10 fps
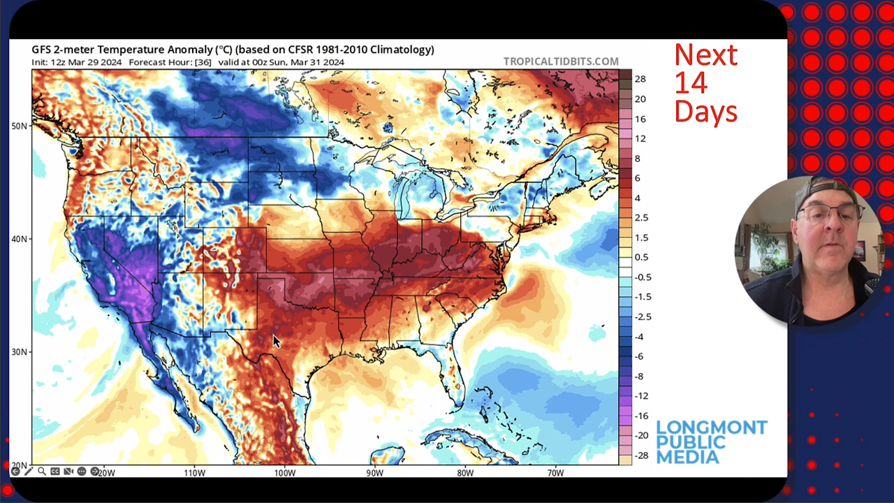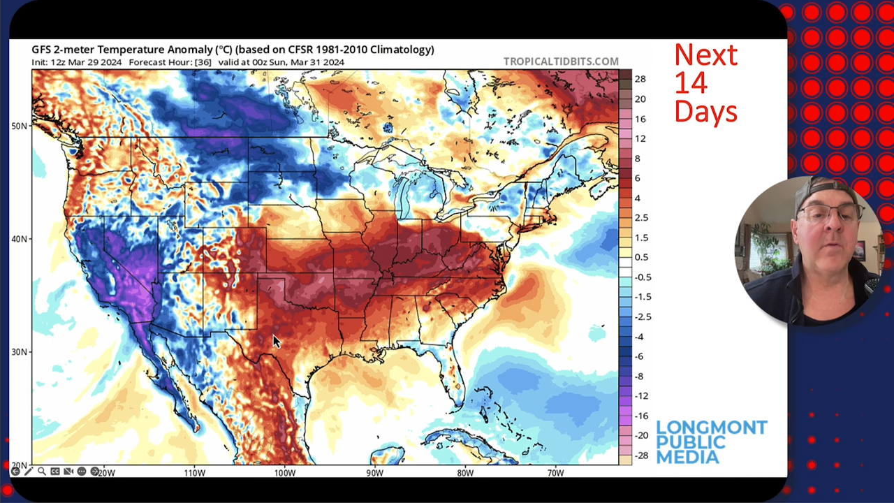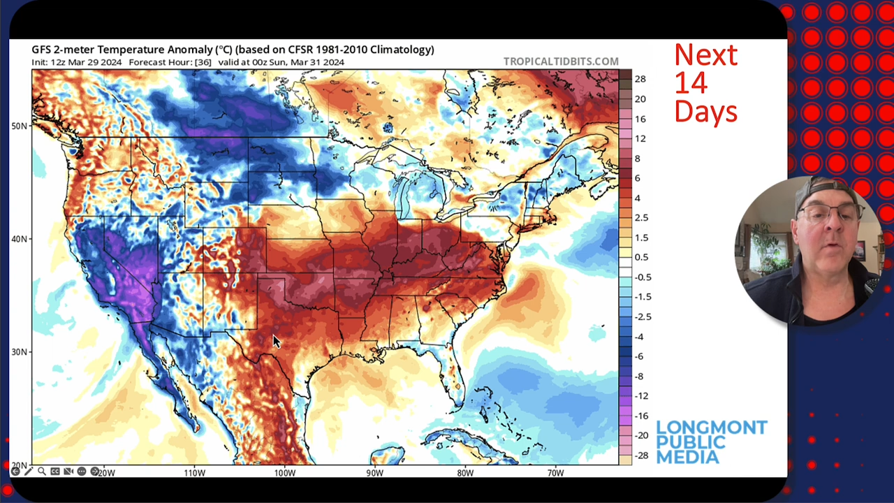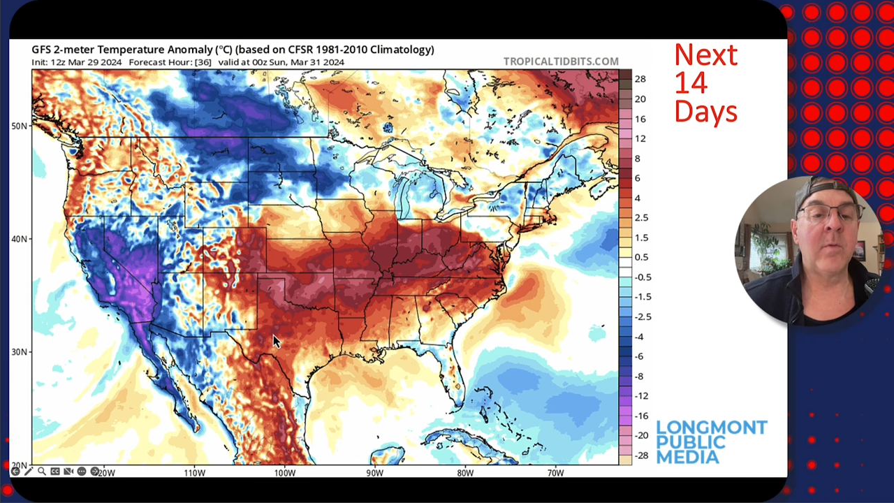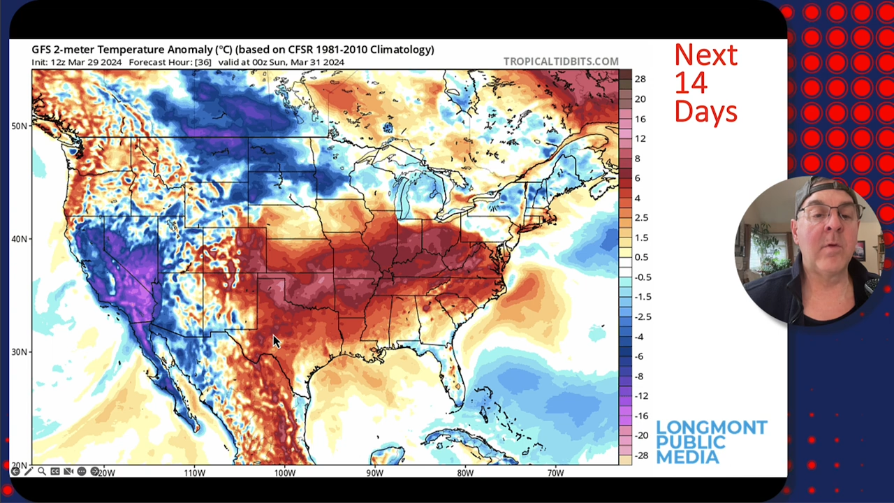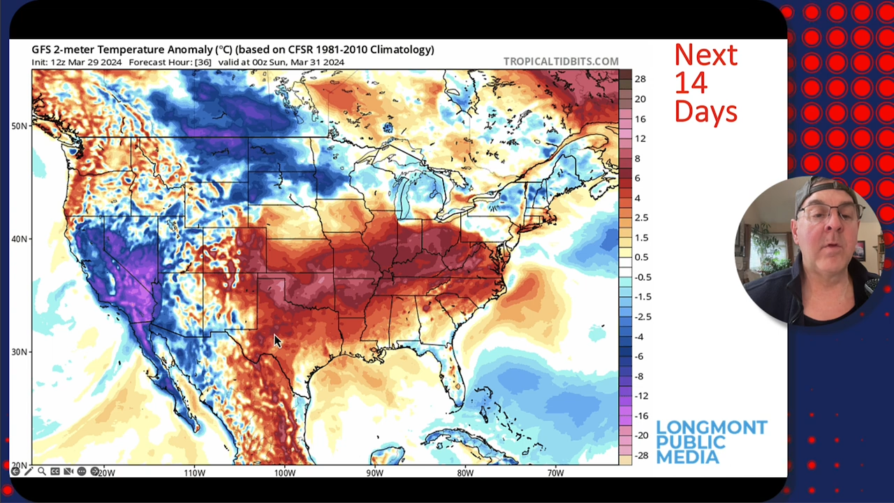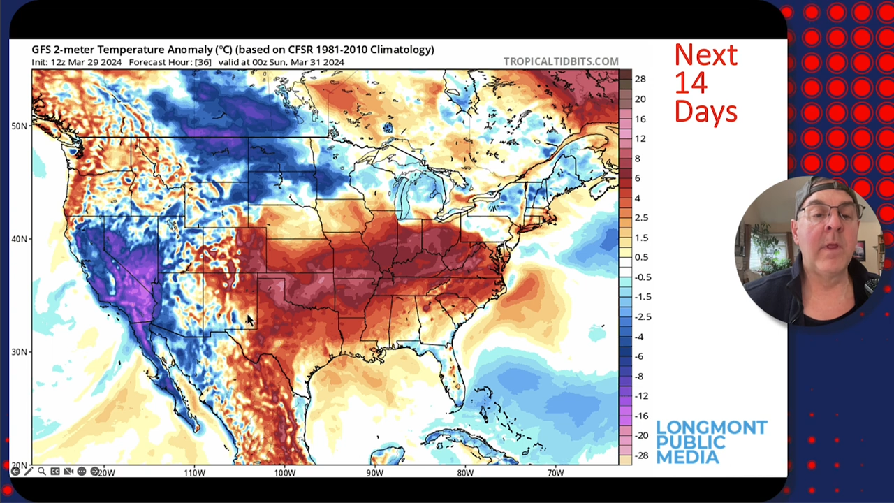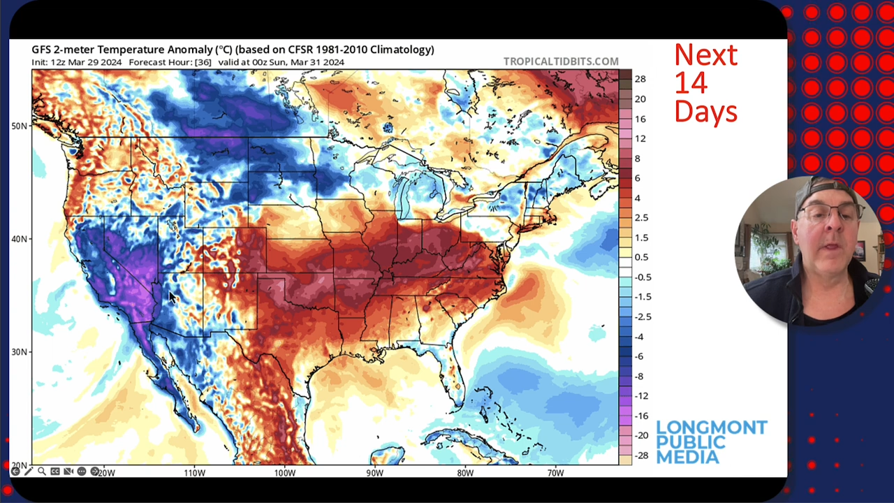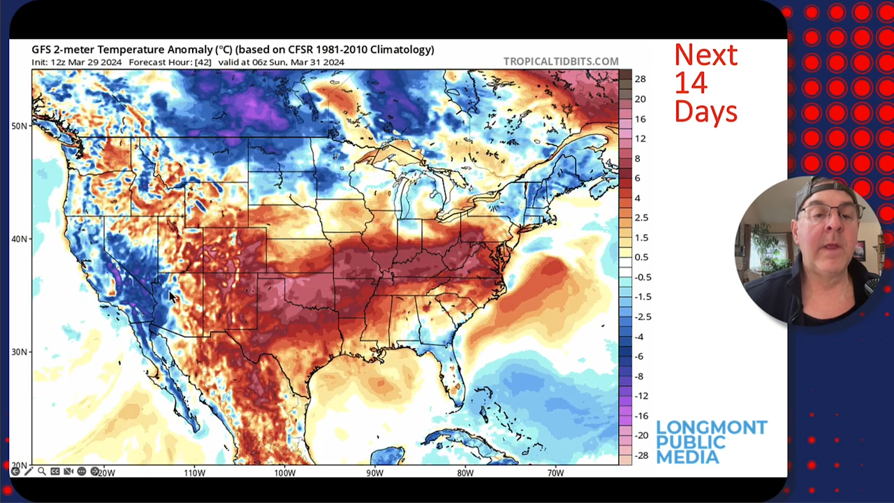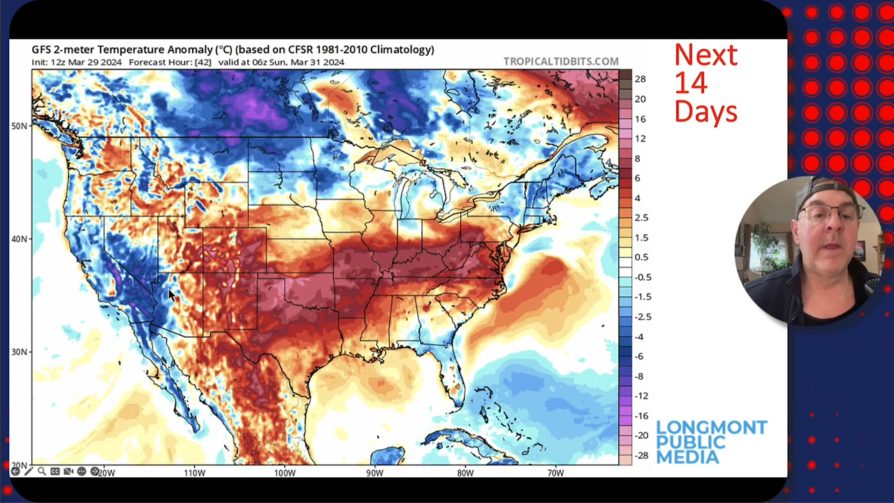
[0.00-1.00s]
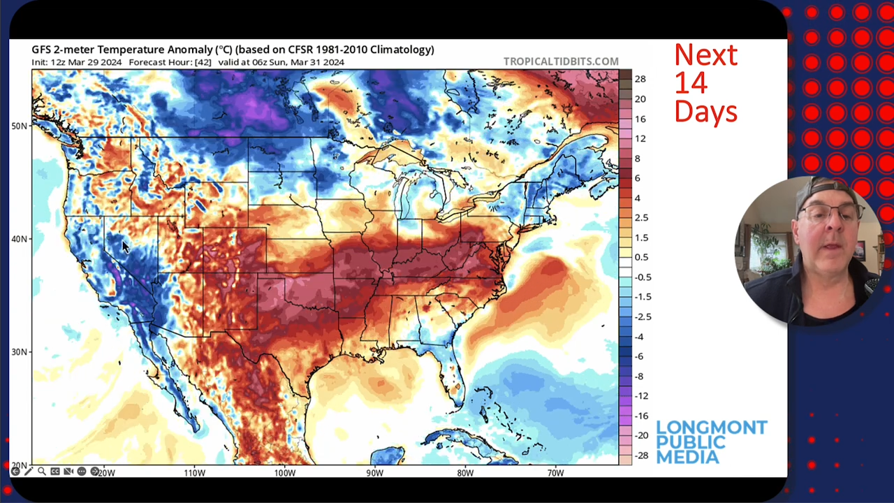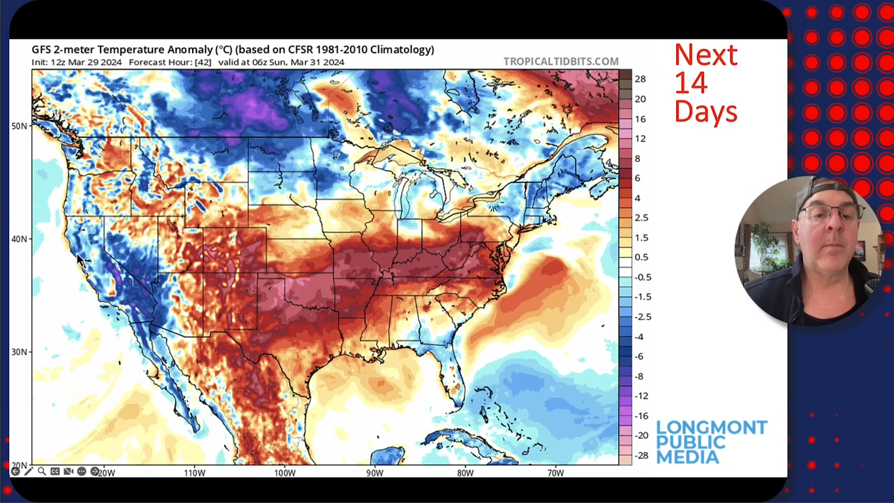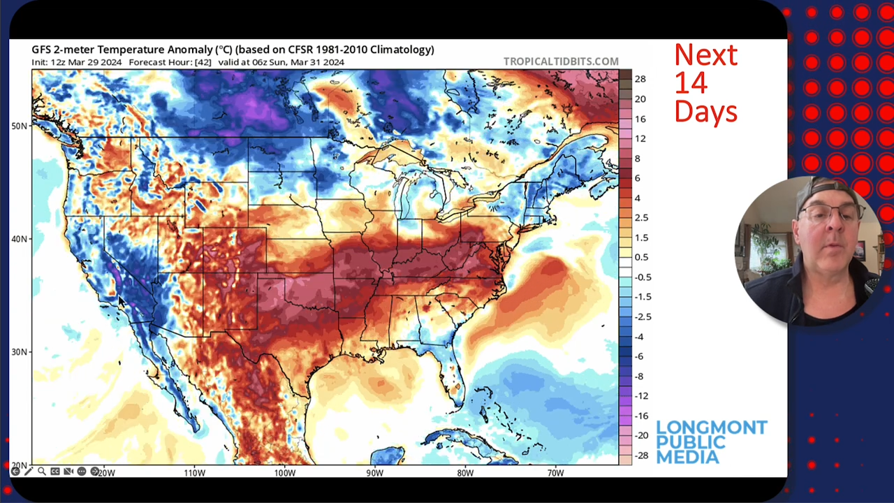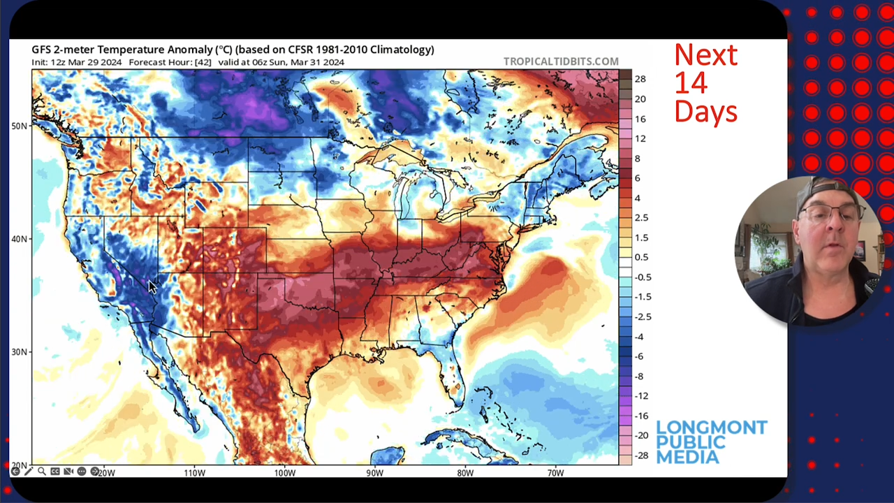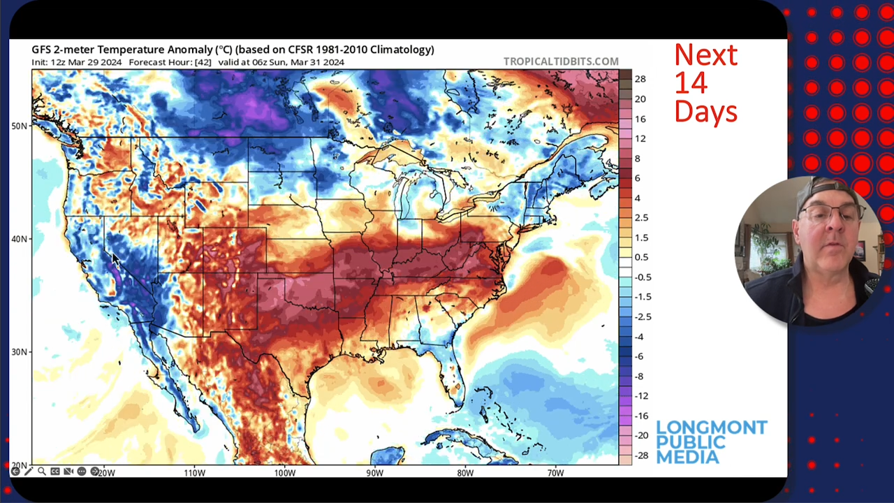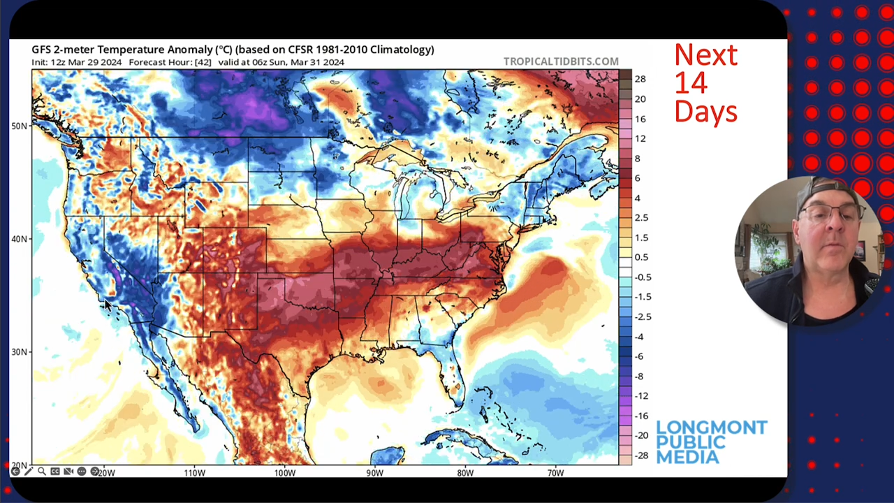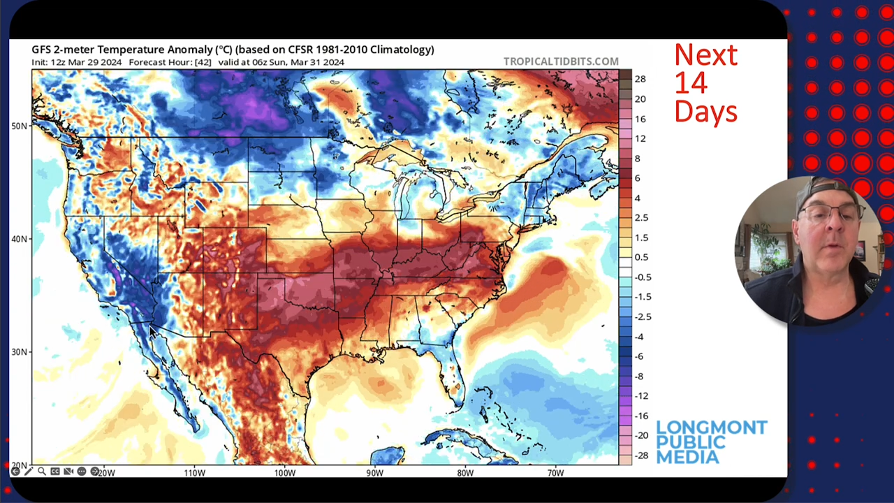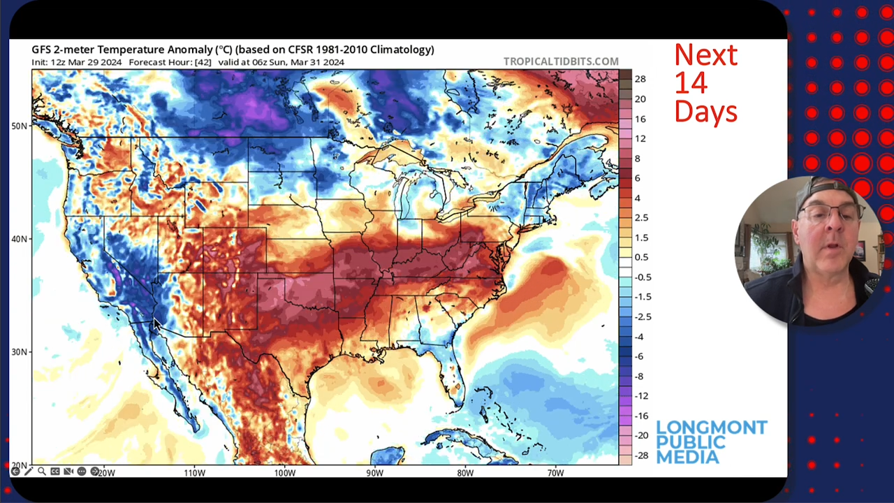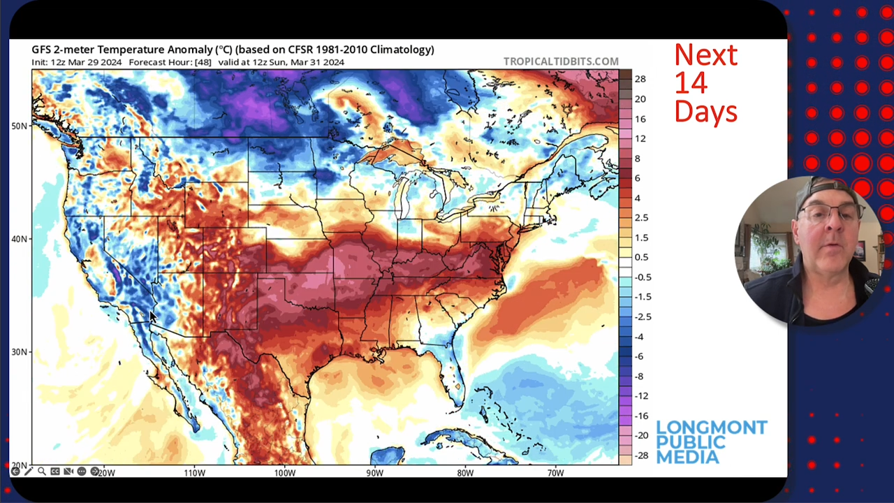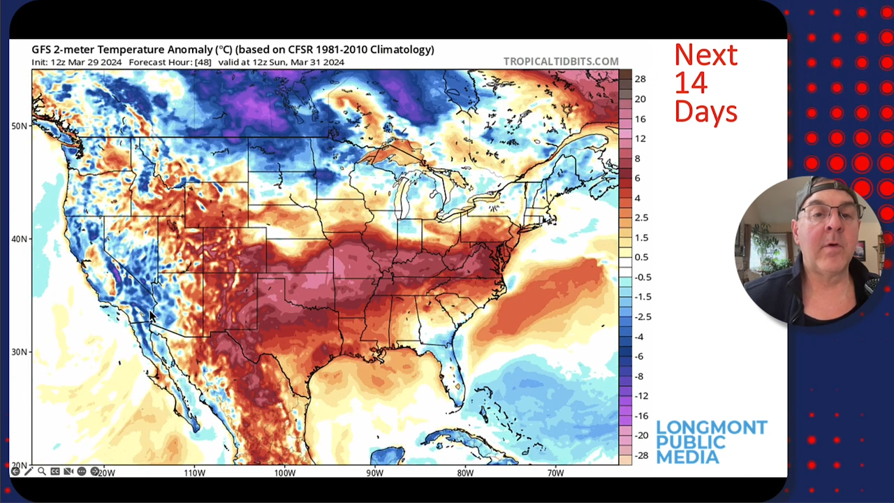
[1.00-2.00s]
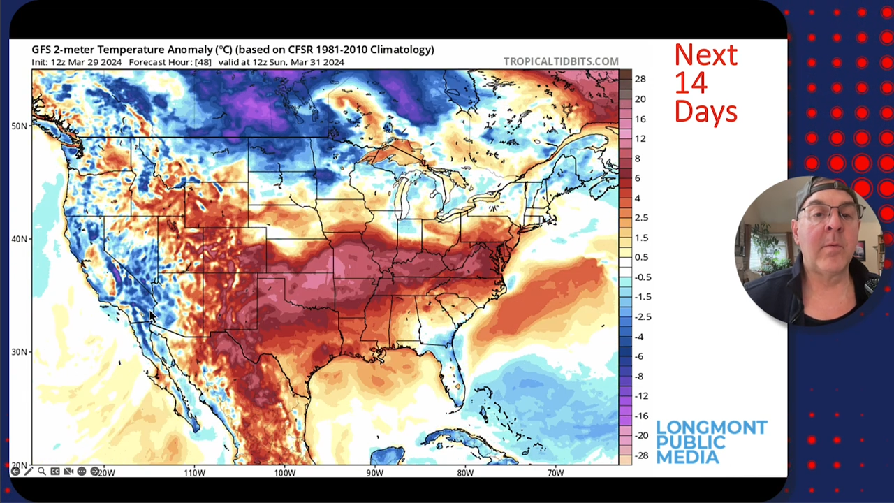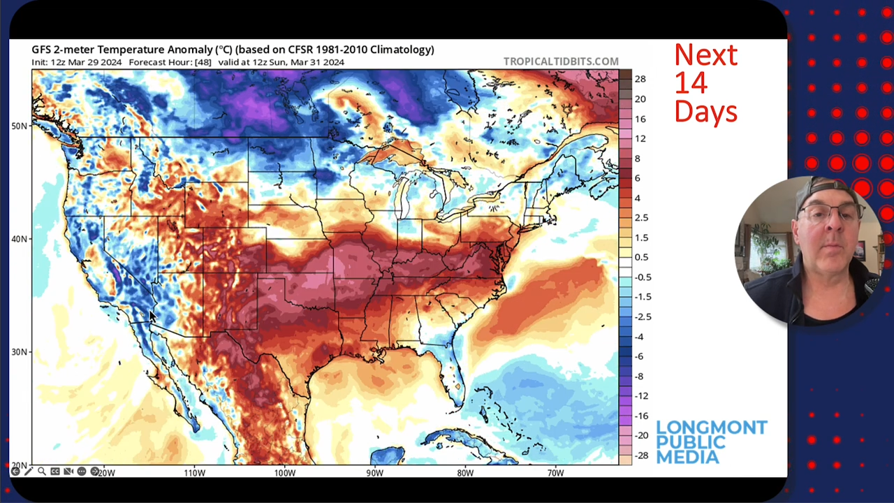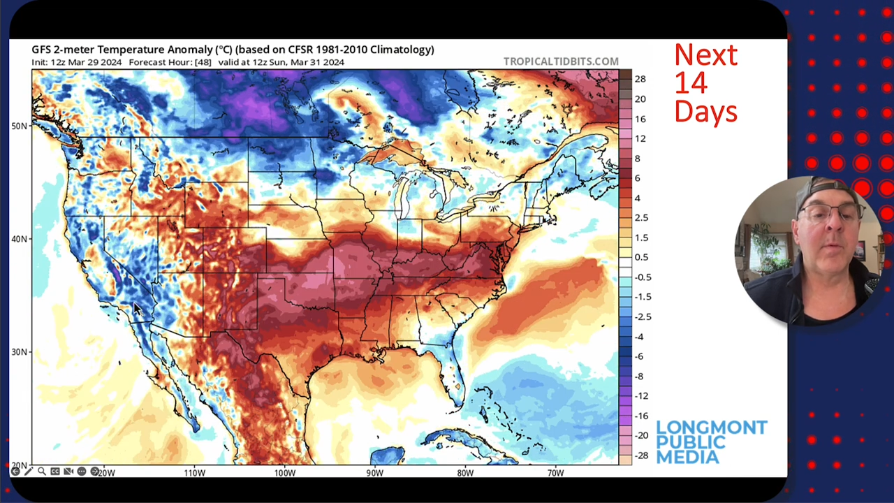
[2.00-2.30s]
normal, and blues are below normal.